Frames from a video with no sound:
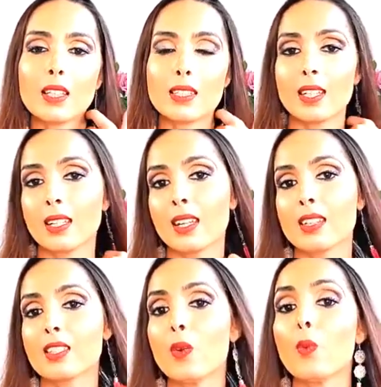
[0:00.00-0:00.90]
That's
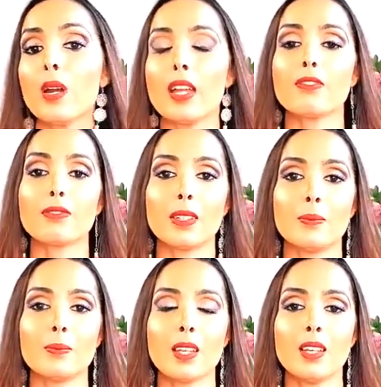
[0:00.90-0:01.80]
taking us away
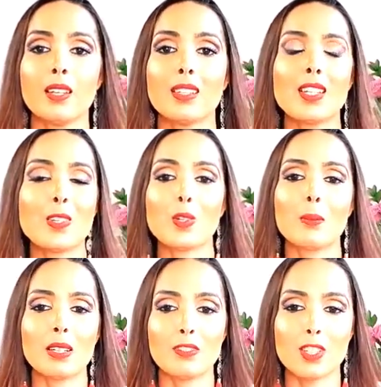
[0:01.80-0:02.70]
from the
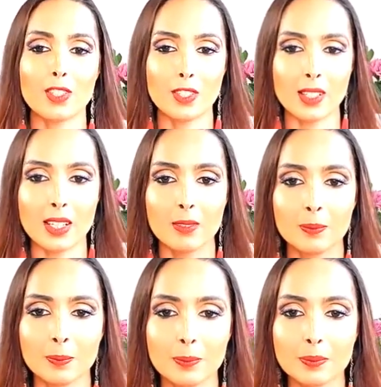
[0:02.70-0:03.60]
enjoyment of the journey.